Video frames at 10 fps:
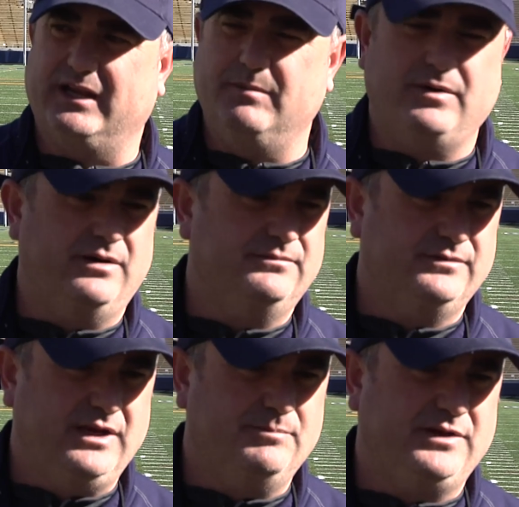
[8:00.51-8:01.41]
to
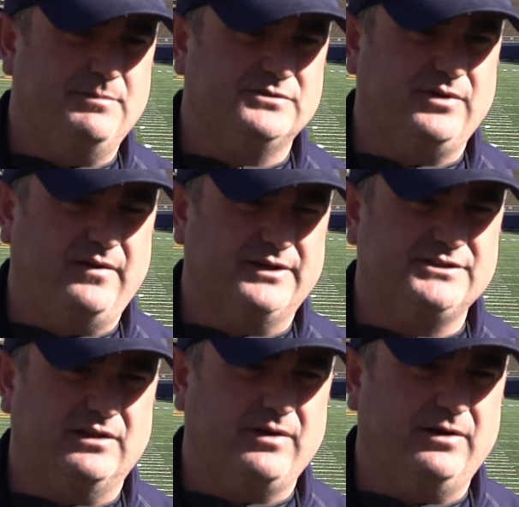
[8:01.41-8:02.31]
keep his foot on the
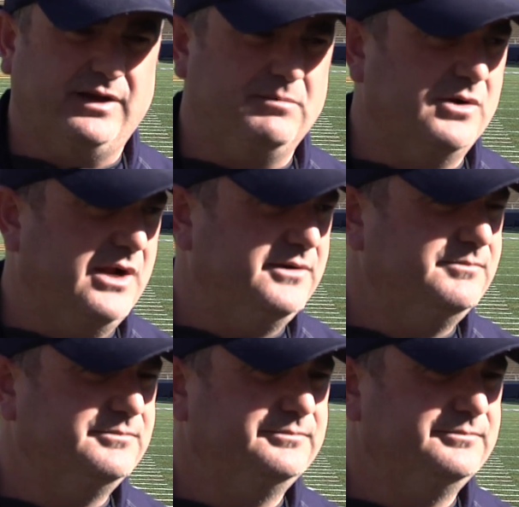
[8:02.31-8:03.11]
accelerator and keep grinding.